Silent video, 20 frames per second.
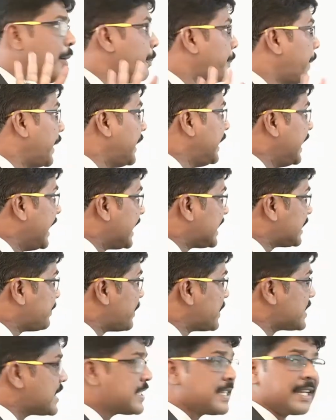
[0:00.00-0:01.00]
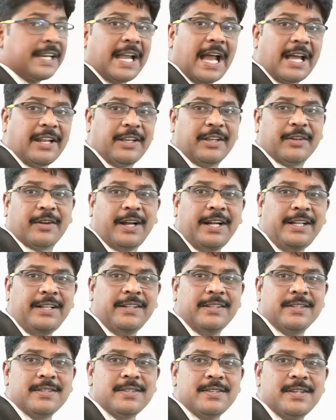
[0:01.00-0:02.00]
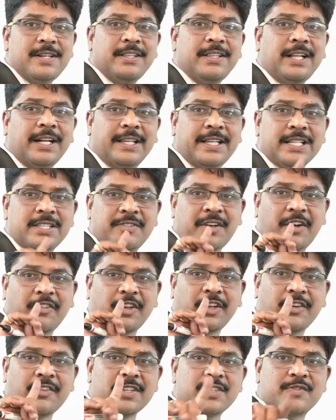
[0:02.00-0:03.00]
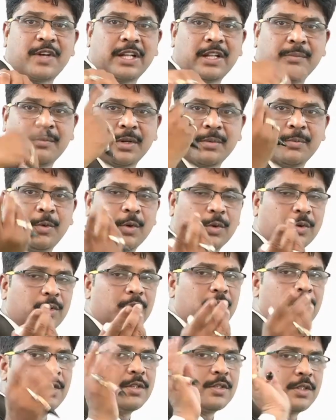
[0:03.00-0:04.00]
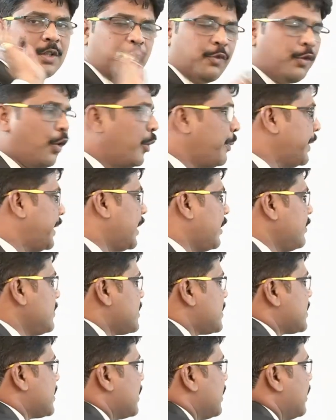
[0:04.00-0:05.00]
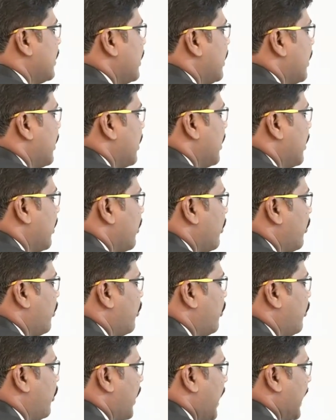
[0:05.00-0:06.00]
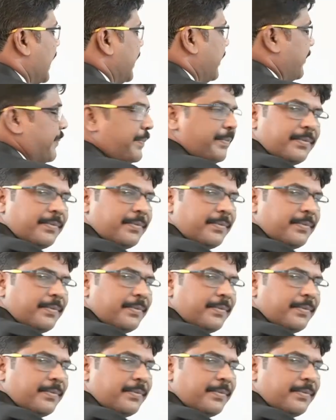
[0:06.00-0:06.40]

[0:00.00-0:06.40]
But next place is a carry, right? In that case, we have to increase one number more. So 4 becomes 5.